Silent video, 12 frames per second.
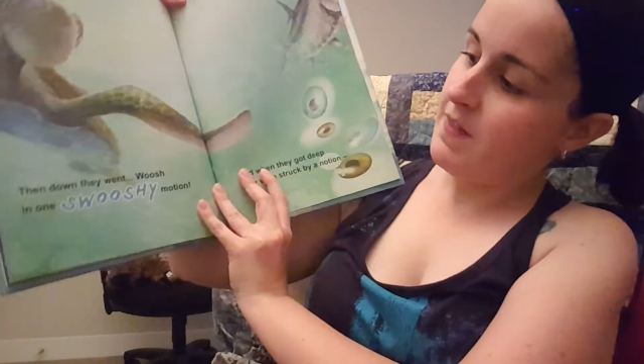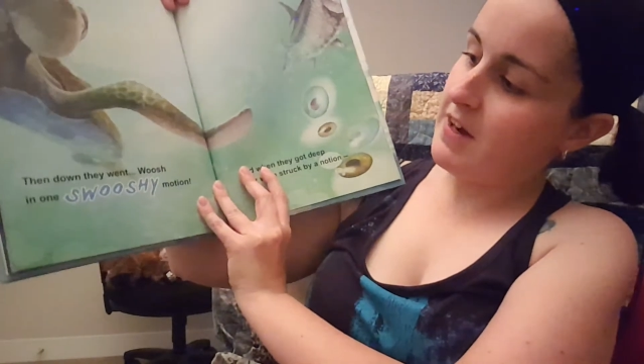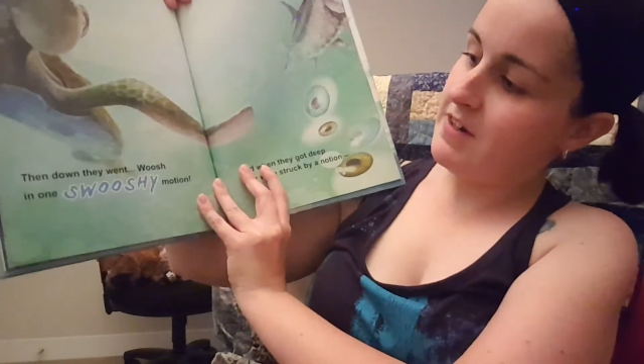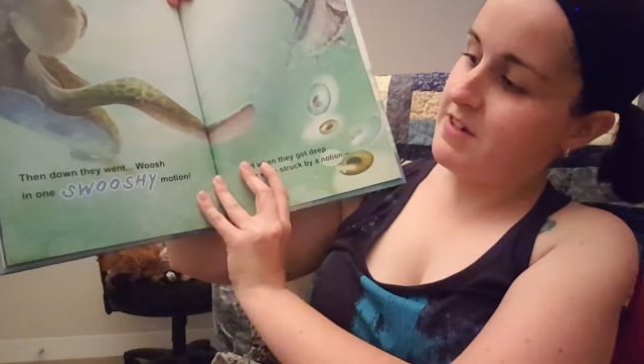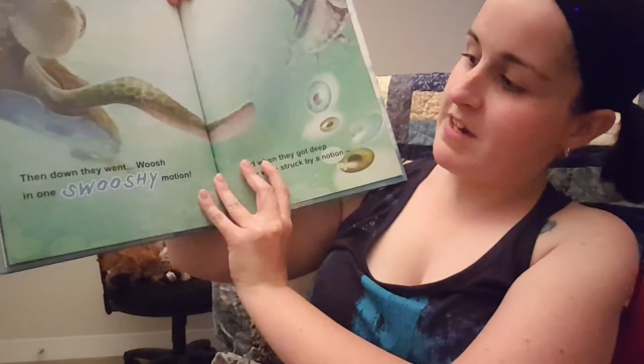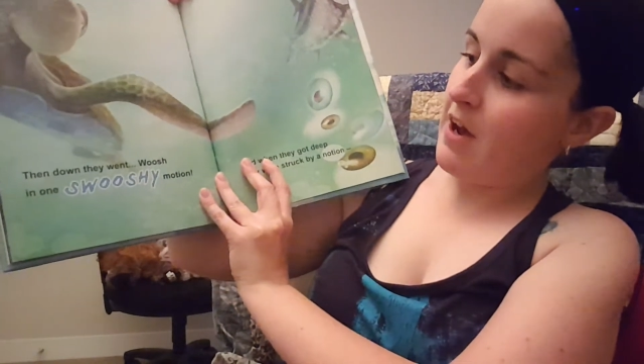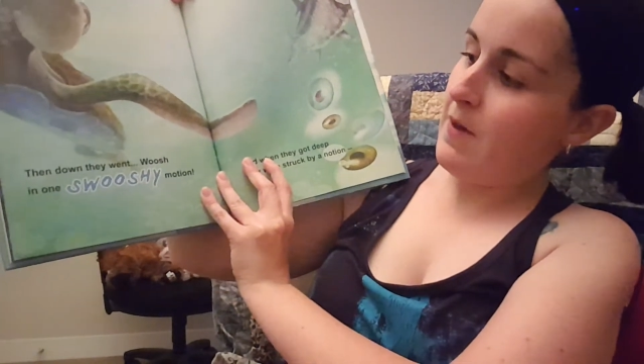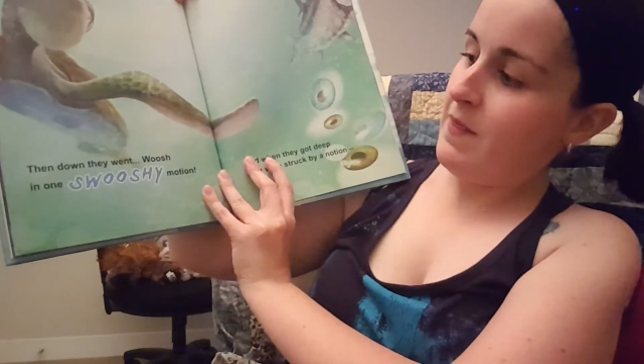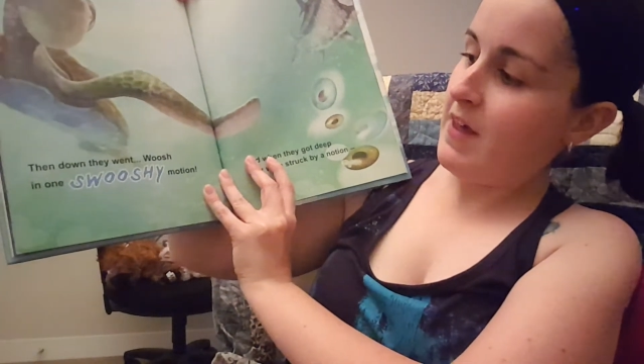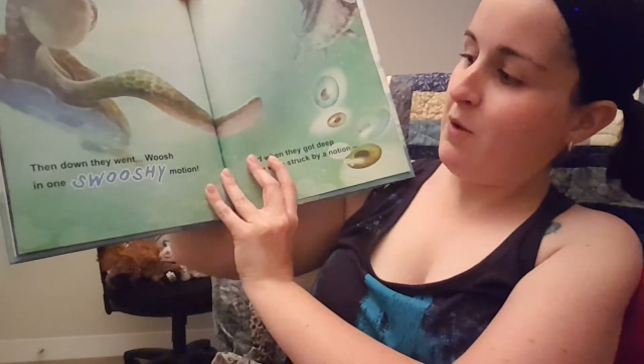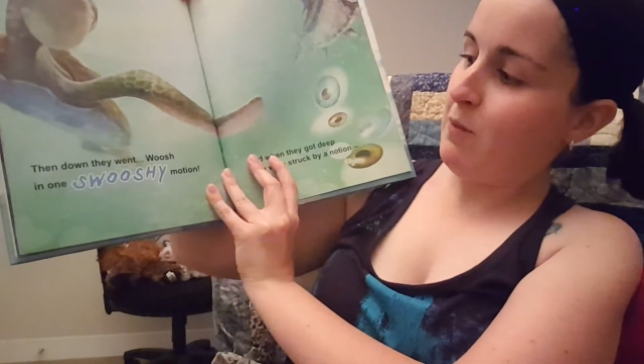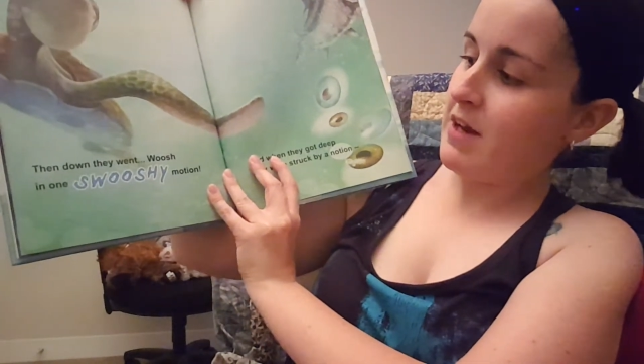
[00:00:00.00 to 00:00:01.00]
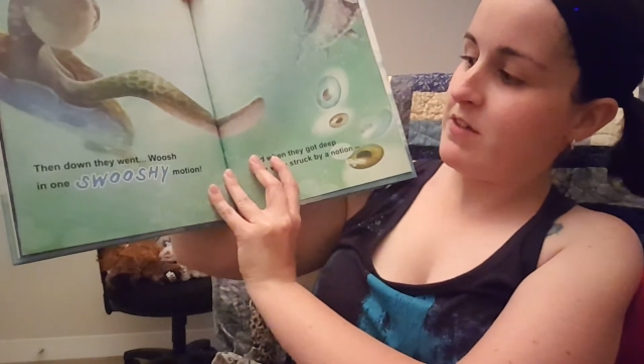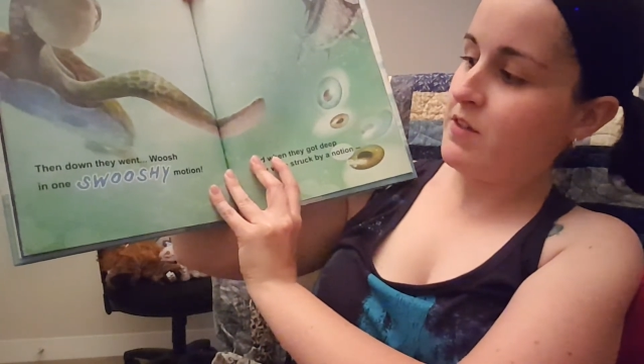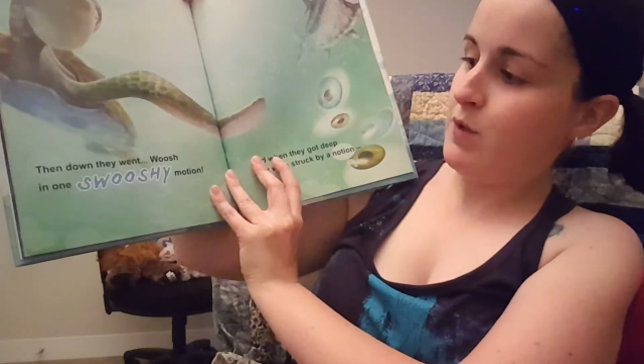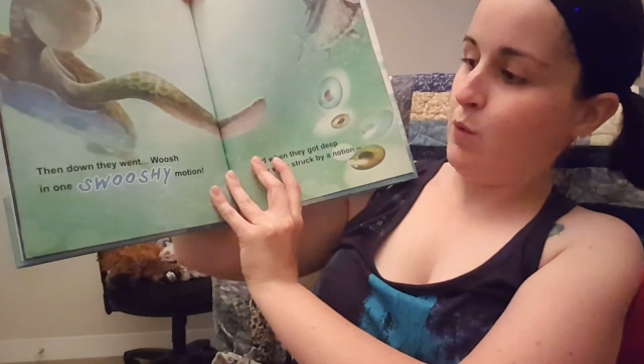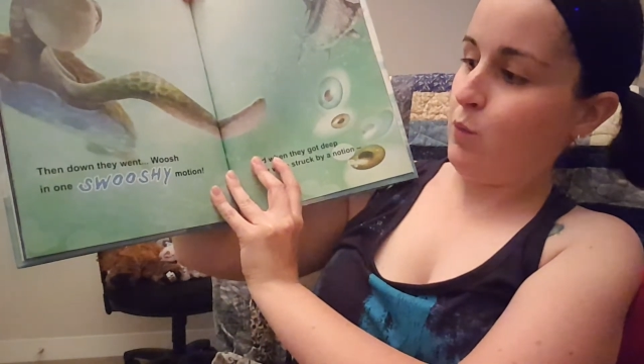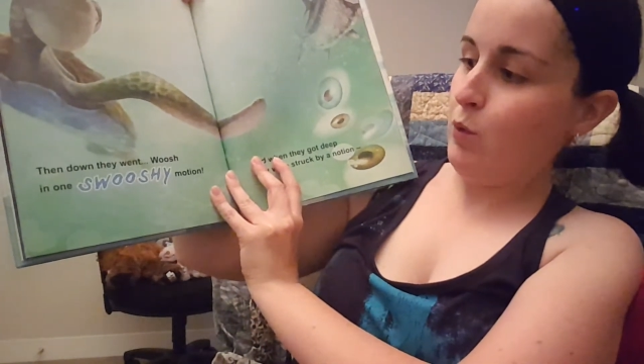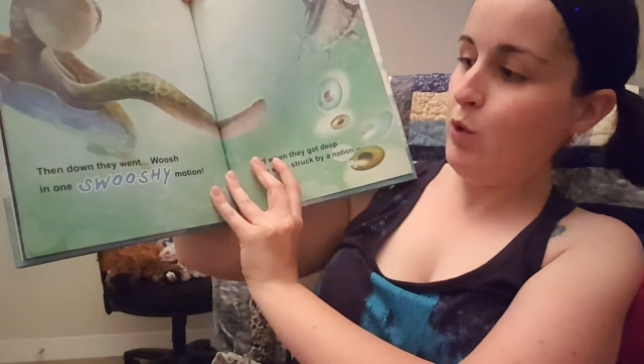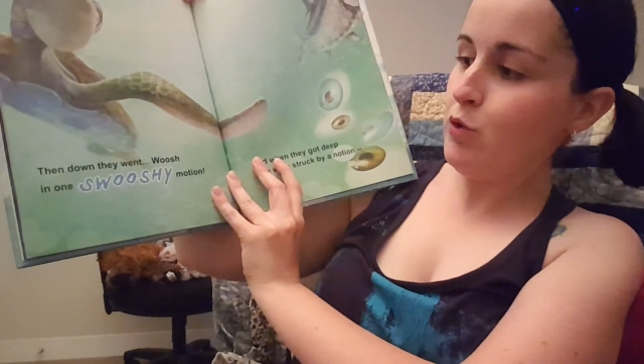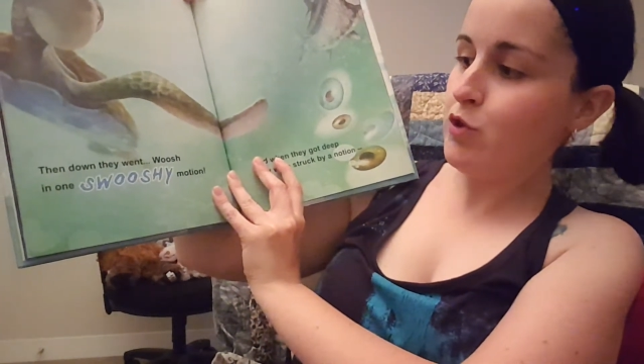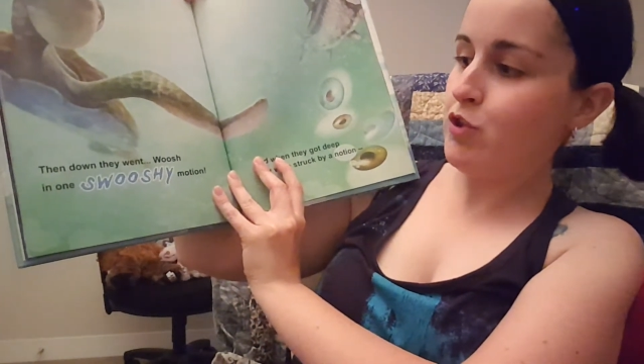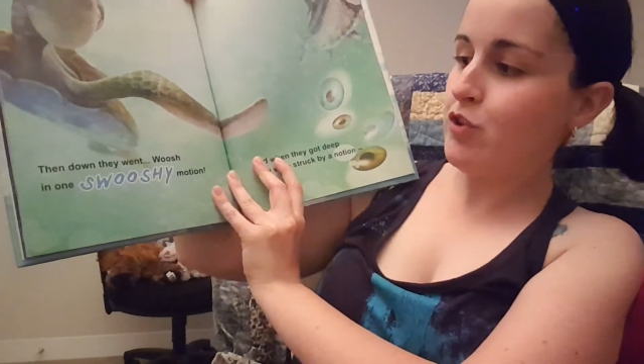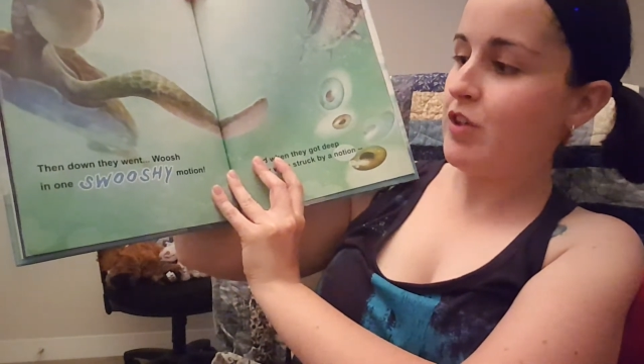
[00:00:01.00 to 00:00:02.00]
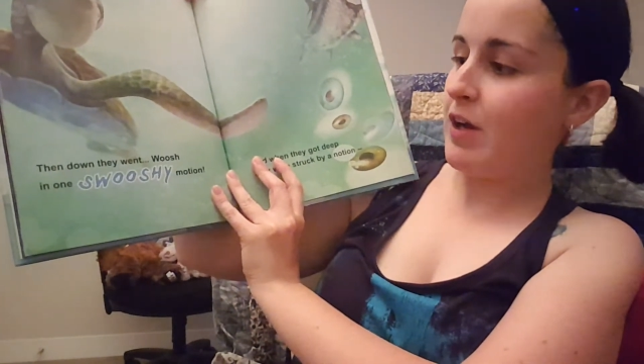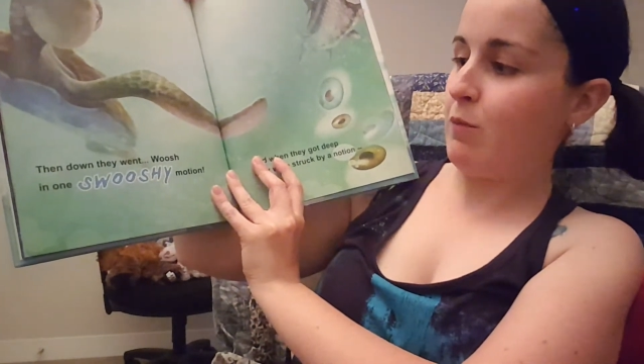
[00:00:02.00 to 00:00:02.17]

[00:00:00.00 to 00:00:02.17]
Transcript: Then down they went, whoosh,